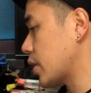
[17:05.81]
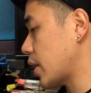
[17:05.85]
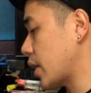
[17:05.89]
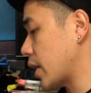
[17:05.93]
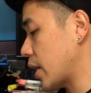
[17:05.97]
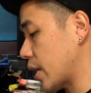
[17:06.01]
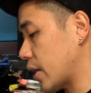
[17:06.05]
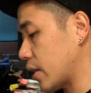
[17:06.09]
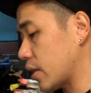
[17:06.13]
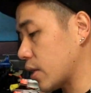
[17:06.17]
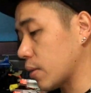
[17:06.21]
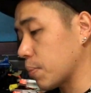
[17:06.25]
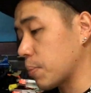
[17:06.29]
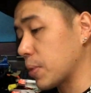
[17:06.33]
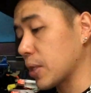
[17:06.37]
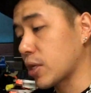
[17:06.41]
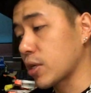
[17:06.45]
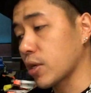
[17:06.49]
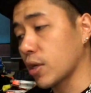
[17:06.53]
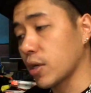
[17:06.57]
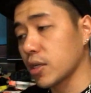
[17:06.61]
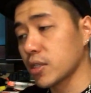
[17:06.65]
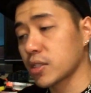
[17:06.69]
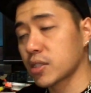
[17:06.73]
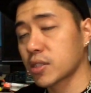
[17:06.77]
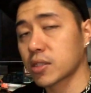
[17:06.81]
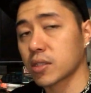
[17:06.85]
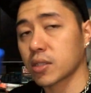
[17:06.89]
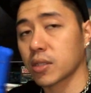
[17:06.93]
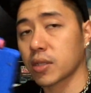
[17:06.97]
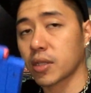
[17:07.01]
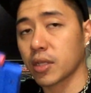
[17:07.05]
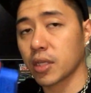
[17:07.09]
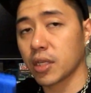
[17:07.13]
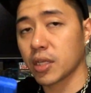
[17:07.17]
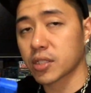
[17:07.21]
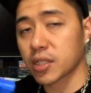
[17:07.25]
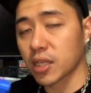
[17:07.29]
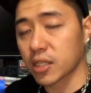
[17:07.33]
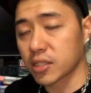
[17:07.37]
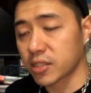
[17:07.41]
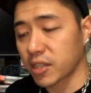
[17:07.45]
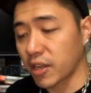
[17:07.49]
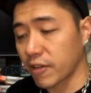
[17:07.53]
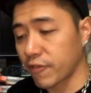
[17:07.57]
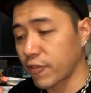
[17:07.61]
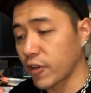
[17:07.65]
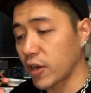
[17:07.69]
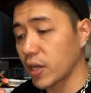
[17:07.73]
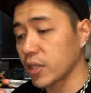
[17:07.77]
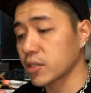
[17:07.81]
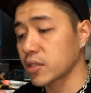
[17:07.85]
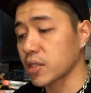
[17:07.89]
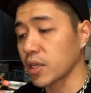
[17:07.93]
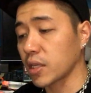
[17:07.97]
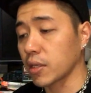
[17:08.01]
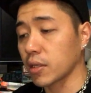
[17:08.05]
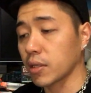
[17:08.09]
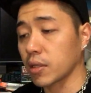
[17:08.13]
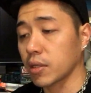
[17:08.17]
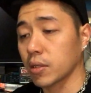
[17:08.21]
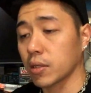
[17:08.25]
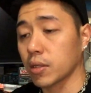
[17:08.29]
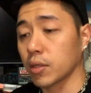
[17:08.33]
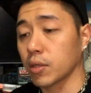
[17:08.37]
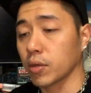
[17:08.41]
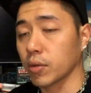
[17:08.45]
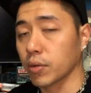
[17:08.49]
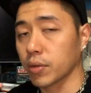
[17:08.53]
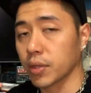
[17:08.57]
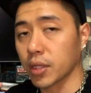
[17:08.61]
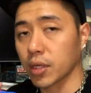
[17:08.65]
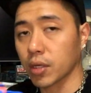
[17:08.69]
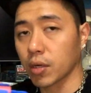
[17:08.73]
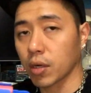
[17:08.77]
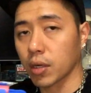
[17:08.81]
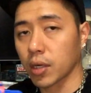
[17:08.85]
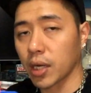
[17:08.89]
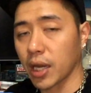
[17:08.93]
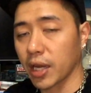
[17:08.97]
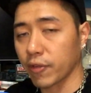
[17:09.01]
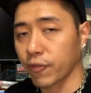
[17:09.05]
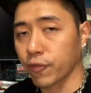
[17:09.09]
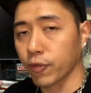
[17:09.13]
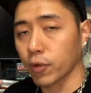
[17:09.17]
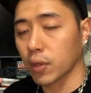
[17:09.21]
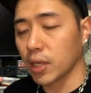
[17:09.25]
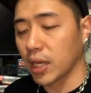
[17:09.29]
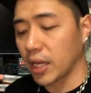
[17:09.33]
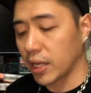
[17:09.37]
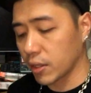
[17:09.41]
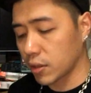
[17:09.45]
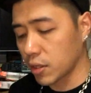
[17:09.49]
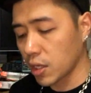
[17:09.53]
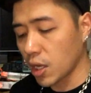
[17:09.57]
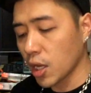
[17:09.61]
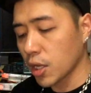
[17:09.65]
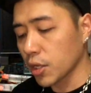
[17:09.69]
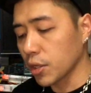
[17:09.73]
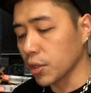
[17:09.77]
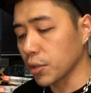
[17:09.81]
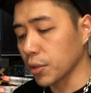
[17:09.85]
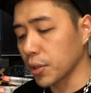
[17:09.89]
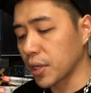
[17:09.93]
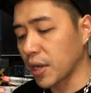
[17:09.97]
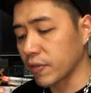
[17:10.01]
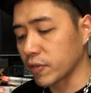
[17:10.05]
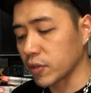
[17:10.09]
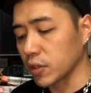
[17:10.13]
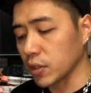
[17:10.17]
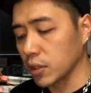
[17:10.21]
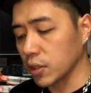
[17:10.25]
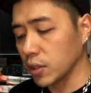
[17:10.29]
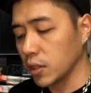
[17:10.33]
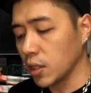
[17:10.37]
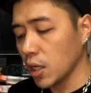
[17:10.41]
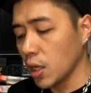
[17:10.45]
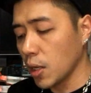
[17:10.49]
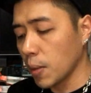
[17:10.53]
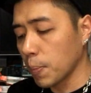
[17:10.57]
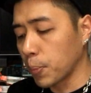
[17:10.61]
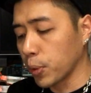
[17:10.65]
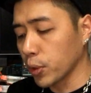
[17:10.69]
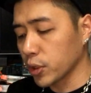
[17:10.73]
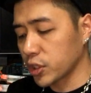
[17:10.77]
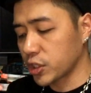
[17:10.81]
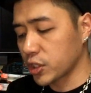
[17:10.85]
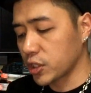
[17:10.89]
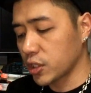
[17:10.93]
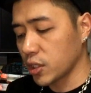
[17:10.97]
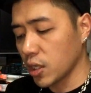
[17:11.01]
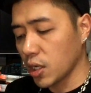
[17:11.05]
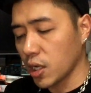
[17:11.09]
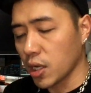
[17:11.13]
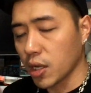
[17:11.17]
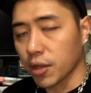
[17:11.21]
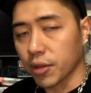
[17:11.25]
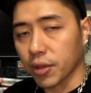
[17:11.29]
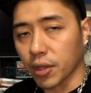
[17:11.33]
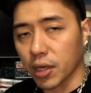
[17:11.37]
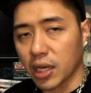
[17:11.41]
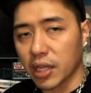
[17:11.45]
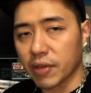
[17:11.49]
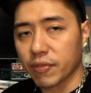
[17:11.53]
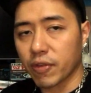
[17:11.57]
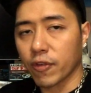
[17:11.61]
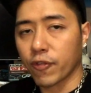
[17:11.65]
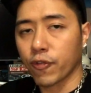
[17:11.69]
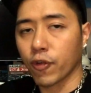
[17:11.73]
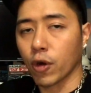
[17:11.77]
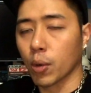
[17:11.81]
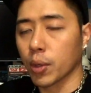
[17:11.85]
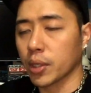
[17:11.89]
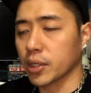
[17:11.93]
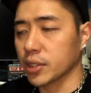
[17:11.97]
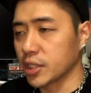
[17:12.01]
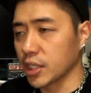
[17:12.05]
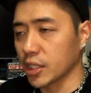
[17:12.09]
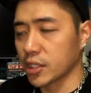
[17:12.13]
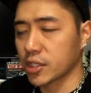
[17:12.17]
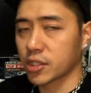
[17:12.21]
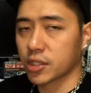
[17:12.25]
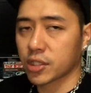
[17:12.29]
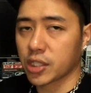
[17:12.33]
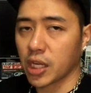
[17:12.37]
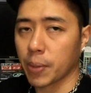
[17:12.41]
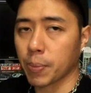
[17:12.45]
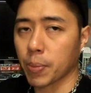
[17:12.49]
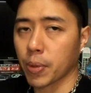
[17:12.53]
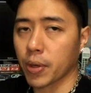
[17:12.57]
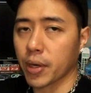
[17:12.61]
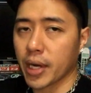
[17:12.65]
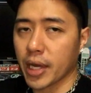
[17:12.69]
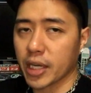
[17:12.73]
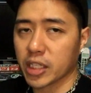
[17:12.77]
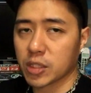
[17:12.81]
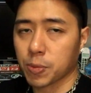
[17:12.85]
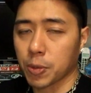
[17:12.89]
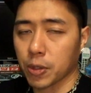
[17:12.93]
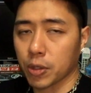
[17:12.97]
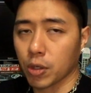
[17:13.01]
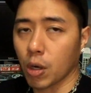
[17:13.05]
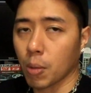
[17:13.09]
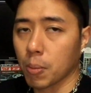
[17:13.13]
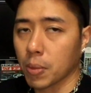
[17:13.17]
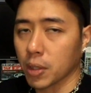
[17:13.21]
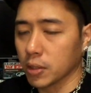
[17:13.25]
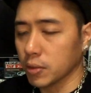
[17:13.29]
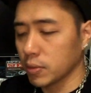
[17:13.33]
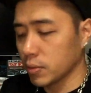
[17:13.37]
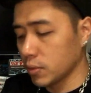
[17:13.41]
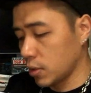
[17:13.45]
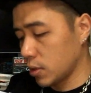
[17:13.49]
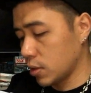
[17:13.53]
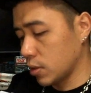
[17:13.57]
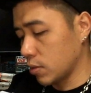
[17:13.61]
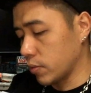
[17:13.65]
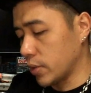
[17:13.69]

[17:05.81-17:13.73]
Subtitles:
And because these are Stephans and you know they're not like full length, you don't have to push the lever forward, just chamber it as per normal.